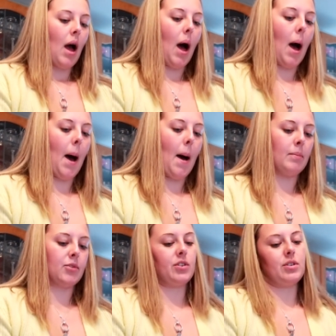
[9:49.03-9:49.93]

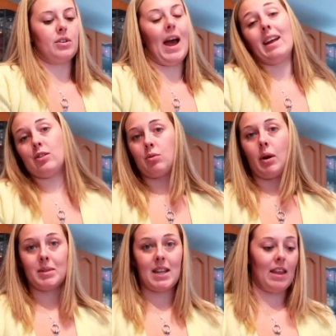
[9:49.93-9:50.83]
hence why
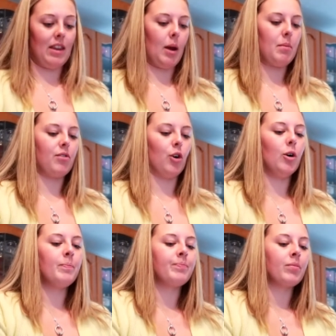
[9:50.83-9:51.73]
I'm staying the night
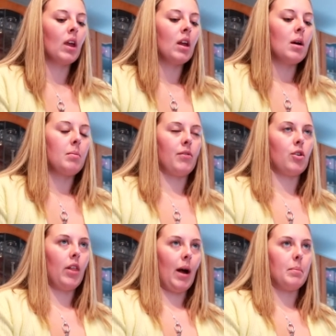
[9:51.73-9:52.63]
before. But I've
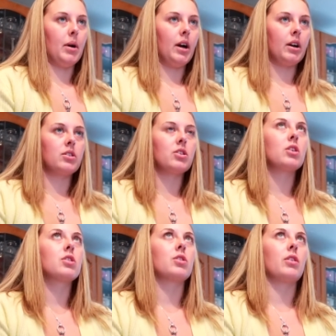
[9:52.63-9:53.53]
got that booked,
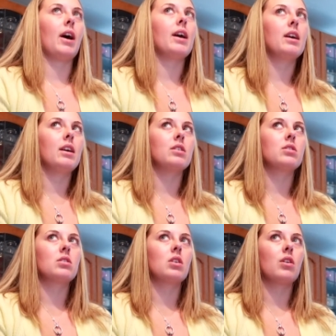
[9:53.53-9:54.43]
so that
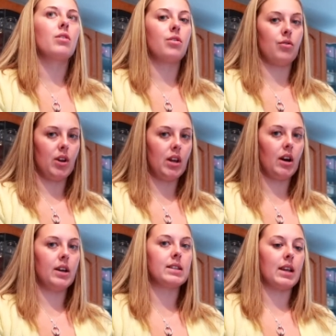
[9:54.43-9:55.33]
is 3
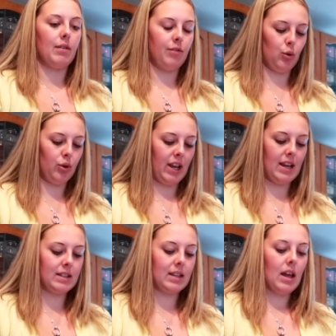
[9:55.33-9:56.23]
nights and 4
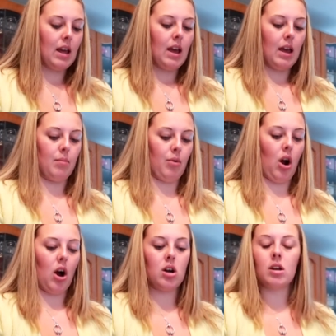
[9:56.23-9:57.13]
days in
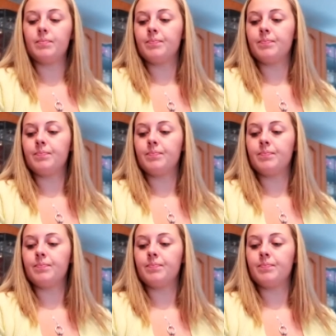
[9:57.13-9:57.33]
Prague.